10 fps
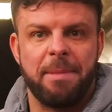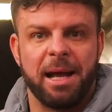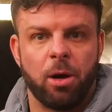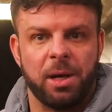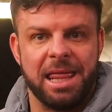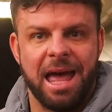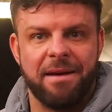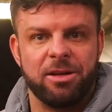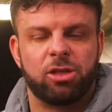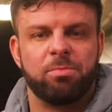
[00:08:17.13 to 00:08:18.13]
by going in
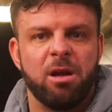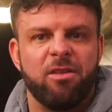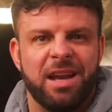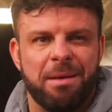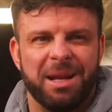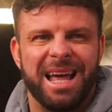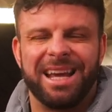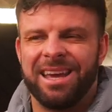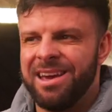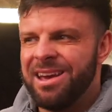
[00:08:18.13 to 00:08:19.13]
there and just moving and being
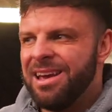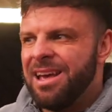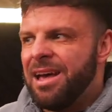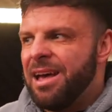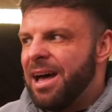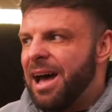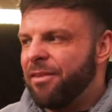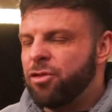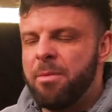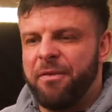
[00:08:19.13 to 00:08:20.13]
like,
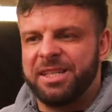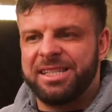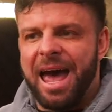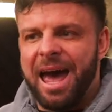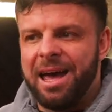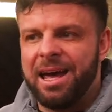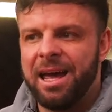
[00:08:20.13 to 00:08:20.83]
I've come off a set,